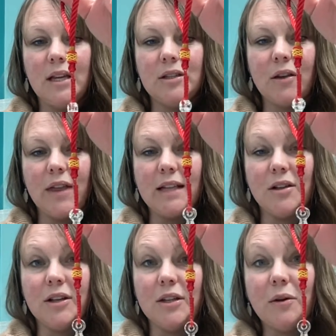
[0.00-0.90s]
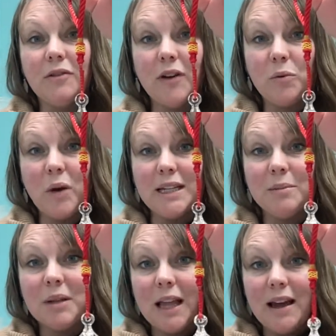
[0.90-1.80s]
So that's also a fun way to
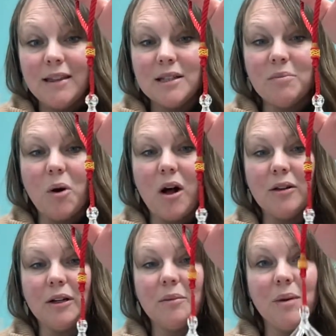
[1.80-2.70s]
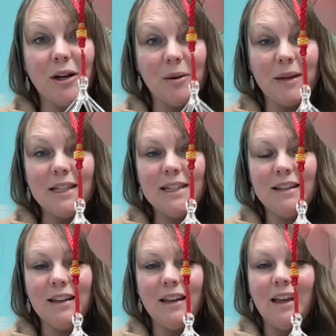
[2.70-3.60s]
play the smaller
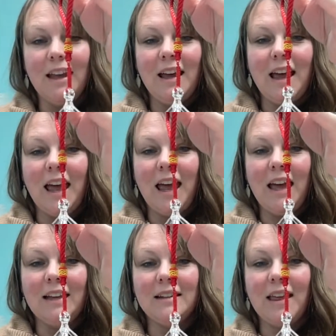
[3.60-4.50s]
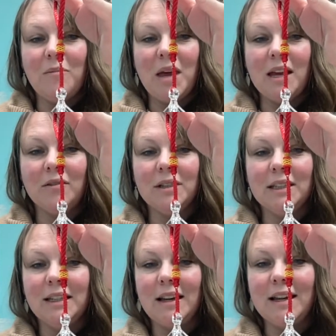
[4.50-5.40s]
pyramids, and they make a
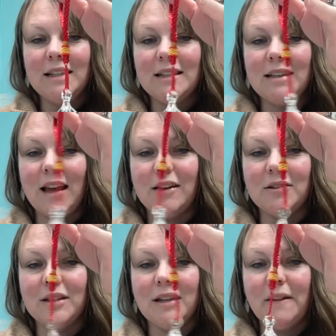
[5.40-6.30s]
really nice sound.